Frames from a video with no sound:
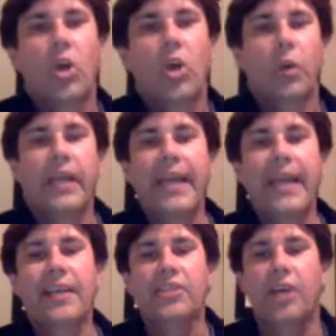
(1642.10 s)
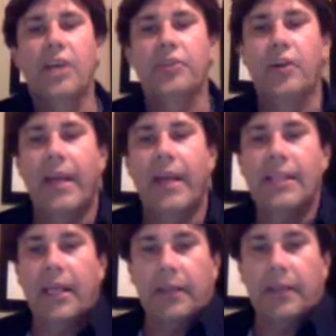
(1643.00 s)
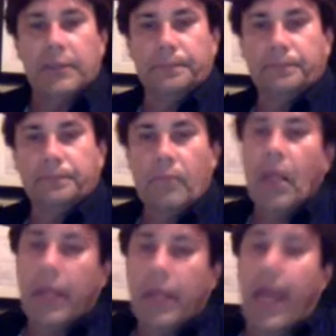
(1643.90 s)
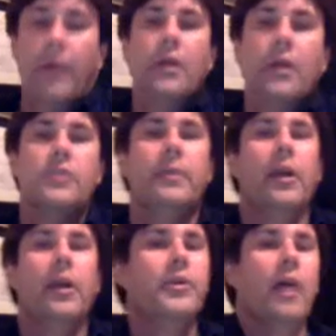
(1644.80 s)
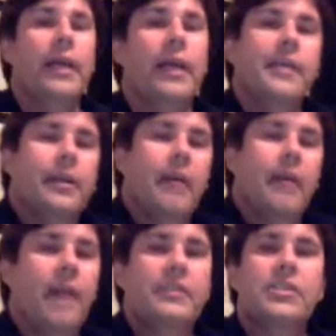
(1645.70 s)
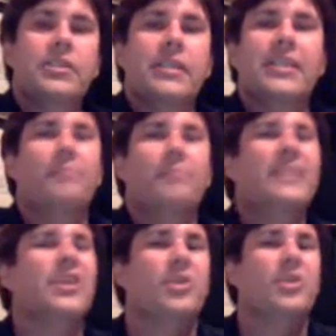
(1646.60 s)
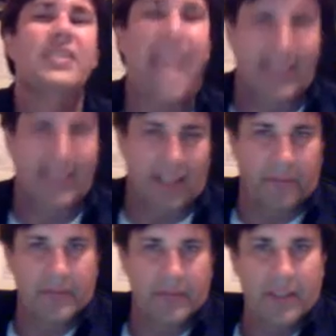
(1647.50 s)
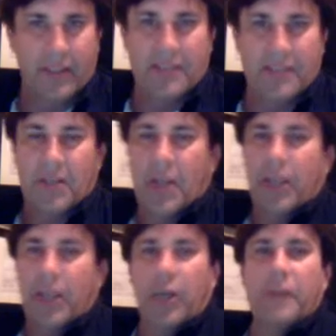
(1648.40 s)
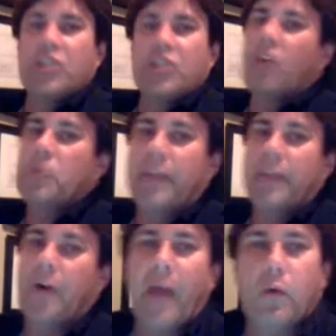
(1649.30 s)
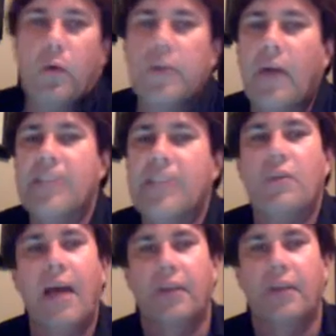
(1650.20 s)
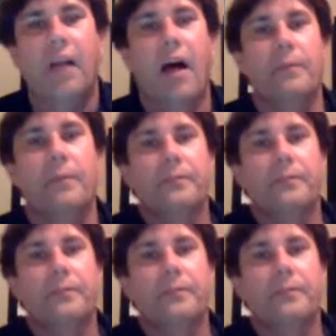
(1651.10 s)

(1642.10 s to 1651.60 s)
We're kings under the great king. Yeah. So I mean, under, and a lot of it's just it's a misunderstanding because you know in the church we throw that word grace around a lot.